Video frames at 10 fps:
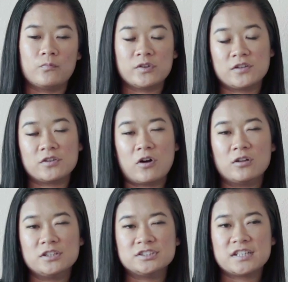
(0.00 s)
with the
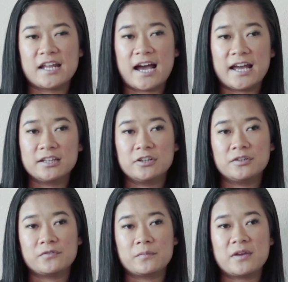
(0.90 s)
knowledge that I
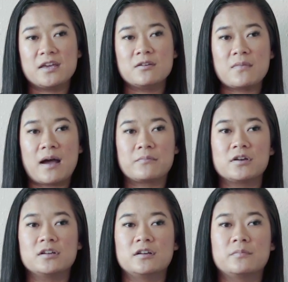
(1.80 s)
learned from him, I'm
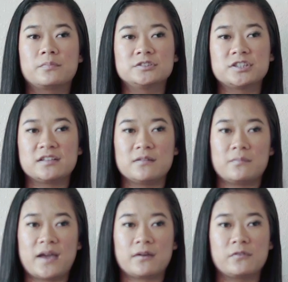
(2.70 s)
going to project it
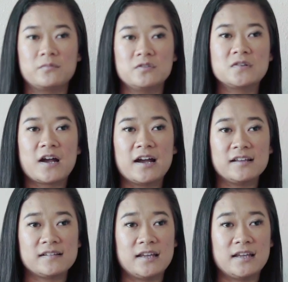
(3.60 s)
back from you guys,